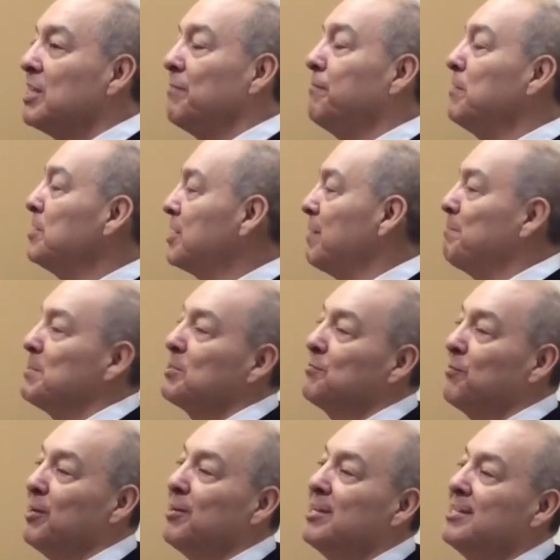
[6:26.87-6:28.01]
The first step is
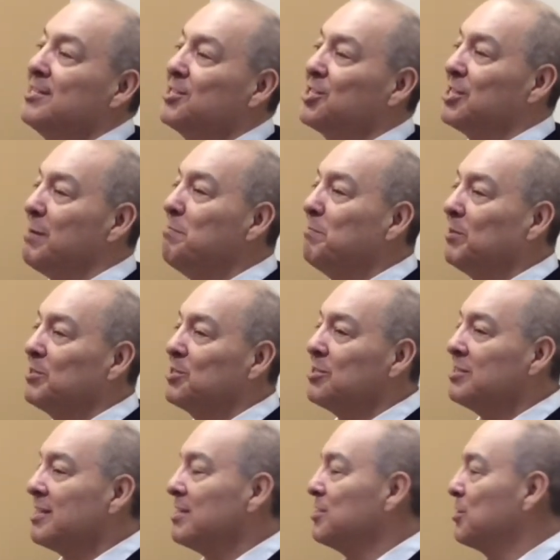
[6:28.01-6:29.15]
very simple,
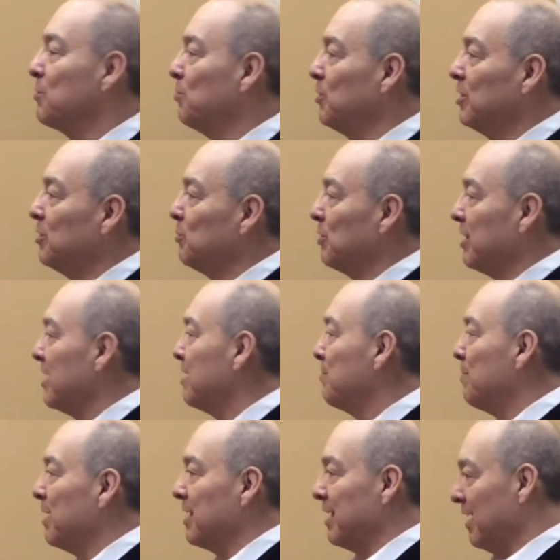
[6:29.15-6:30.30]
just as you would with
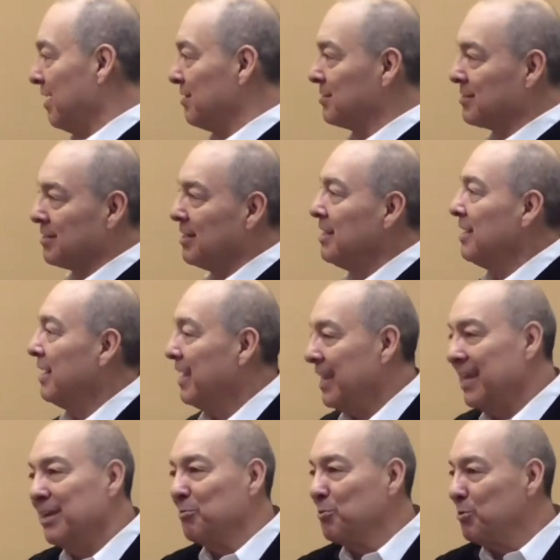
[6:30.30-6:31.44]
anybody else
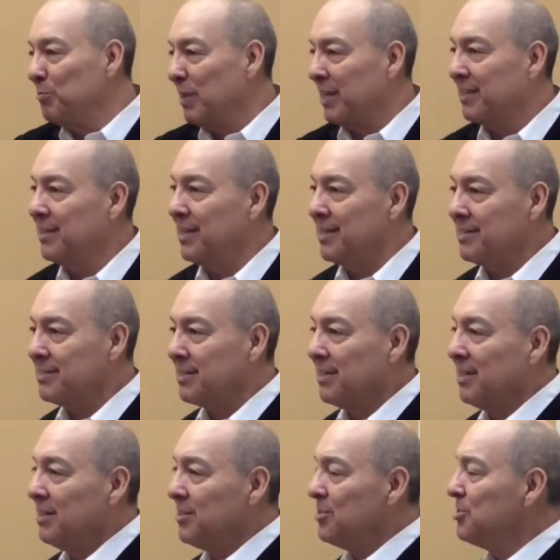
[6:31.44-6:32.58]
in a room like
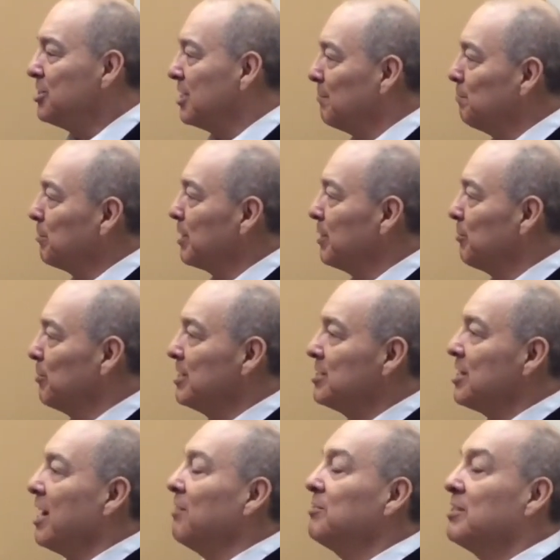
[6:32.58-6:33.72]
this. You simply
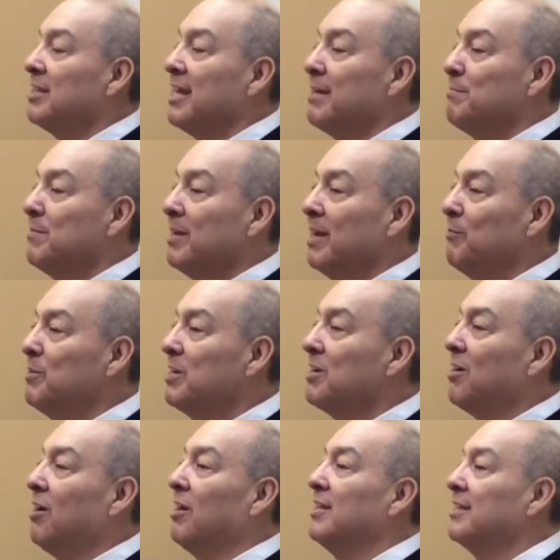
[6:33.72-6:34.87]
reach out to them, and we
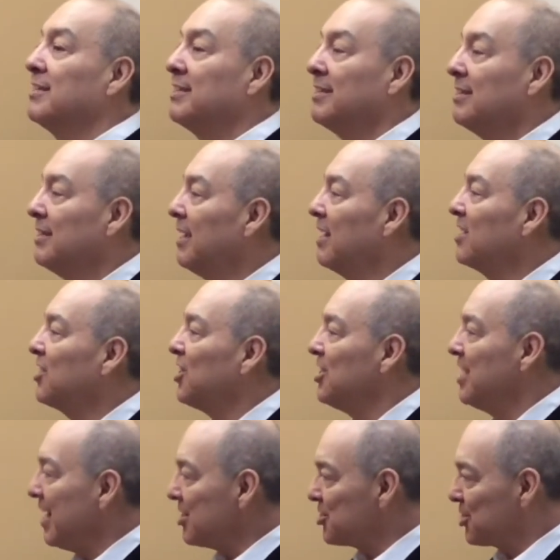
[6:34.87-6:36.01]
call it a
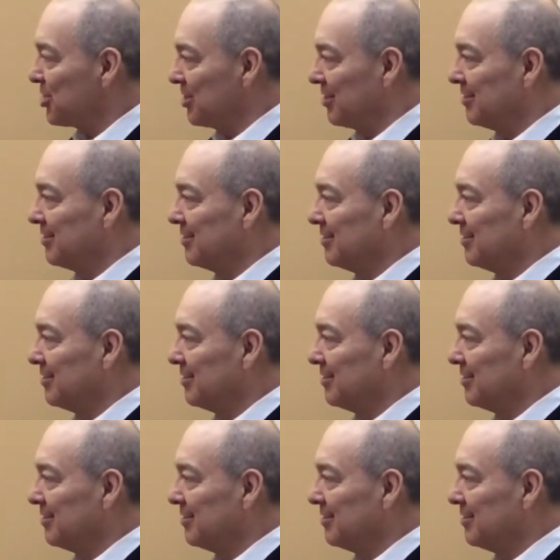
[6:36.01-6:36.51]
connection.